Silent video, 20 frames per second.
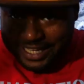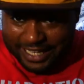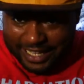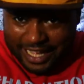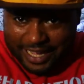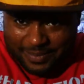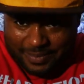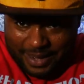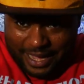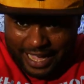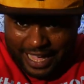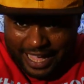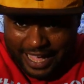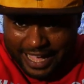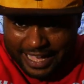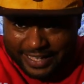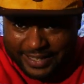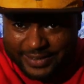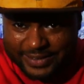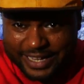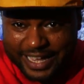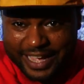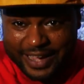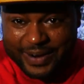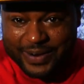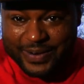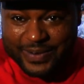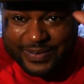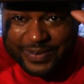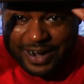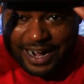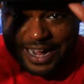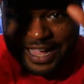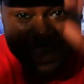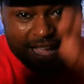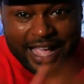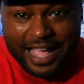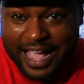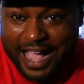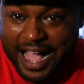you like my hat, you dig on right.
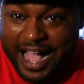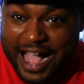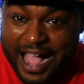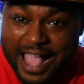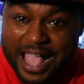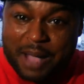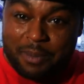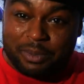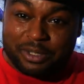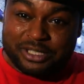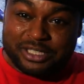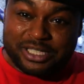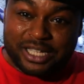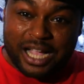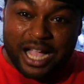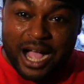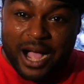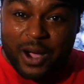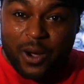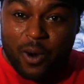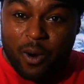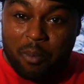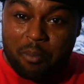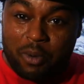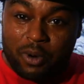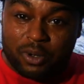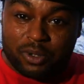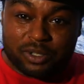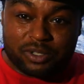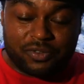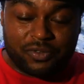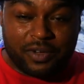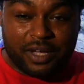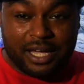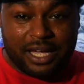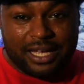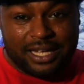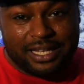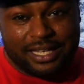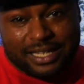I am a Chicago Bulls
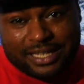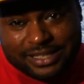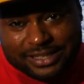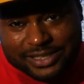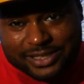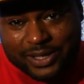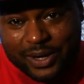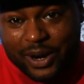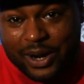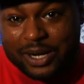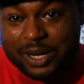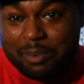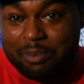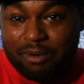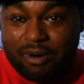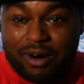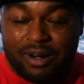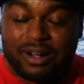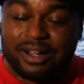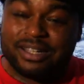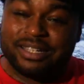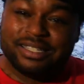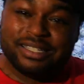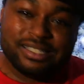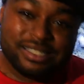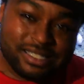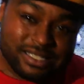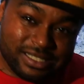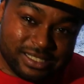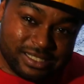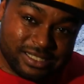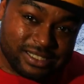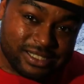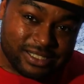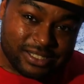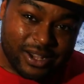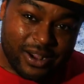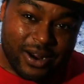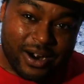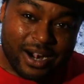fan. Sorry, LeBron.
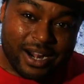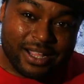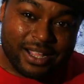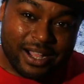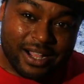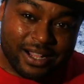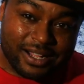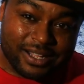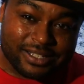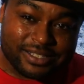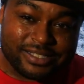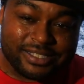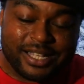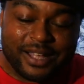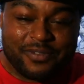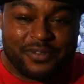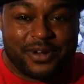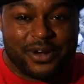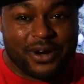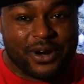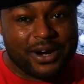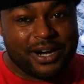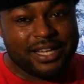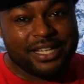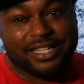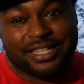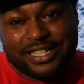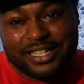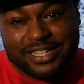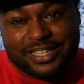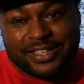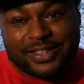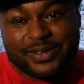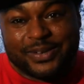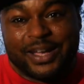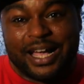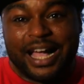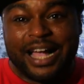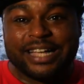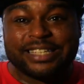Sorry, uh, Steph Curry. You
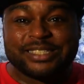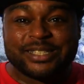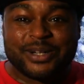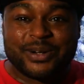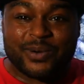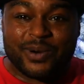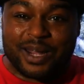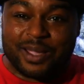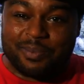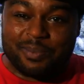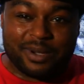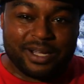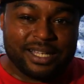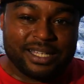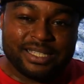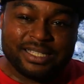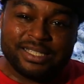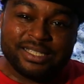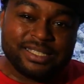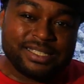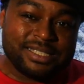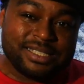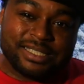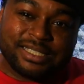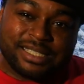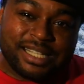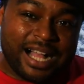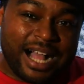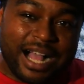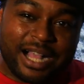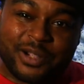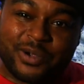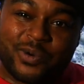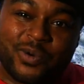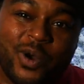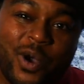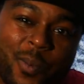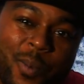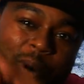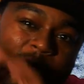guys are great, but I
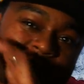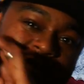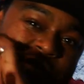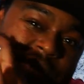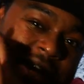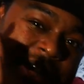grew up off of